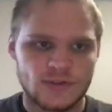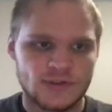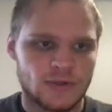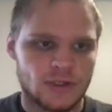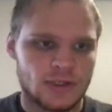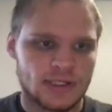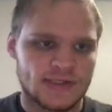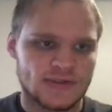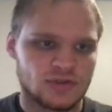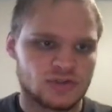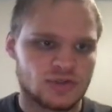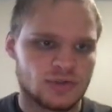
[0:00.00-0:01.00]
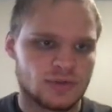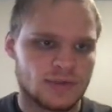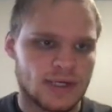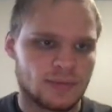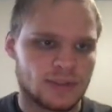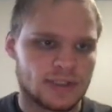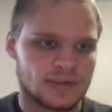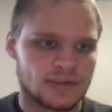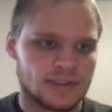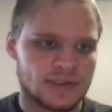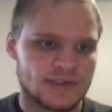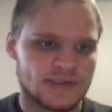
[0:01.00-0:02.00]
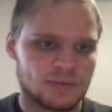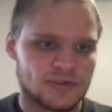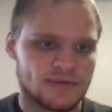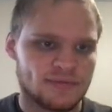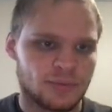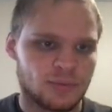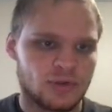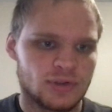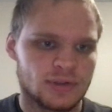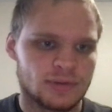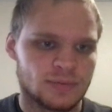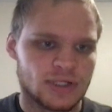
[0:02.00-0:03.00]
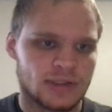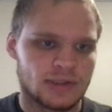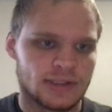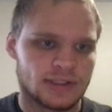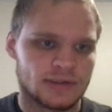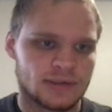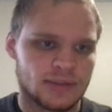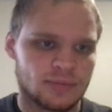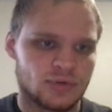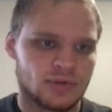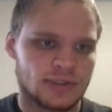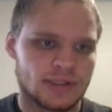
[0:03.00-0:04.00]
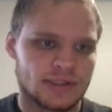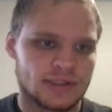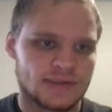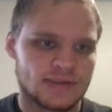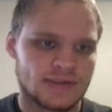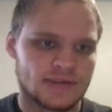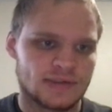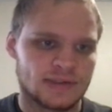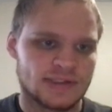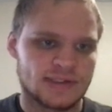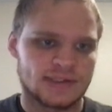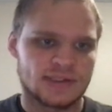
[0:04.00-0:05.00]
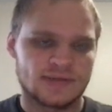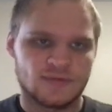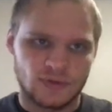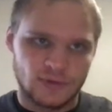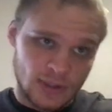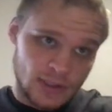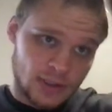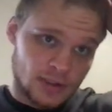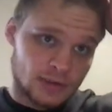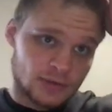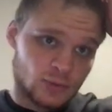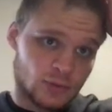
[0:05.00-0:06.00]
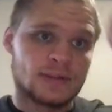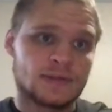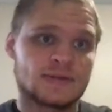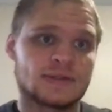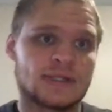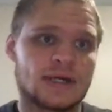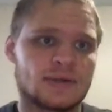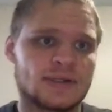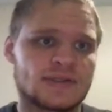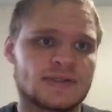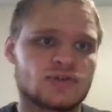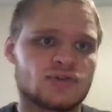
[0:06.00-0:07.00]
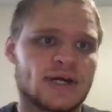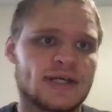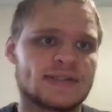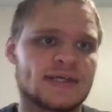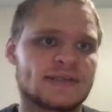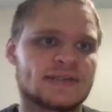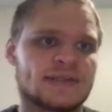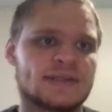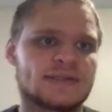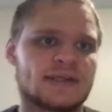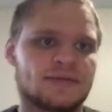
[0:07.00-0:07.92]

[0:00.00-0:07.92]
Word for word: of all, I guess I'll show you that we can delete this specific book by clicking delete book, and then it says delete successful. Cool. So now let's try testing this on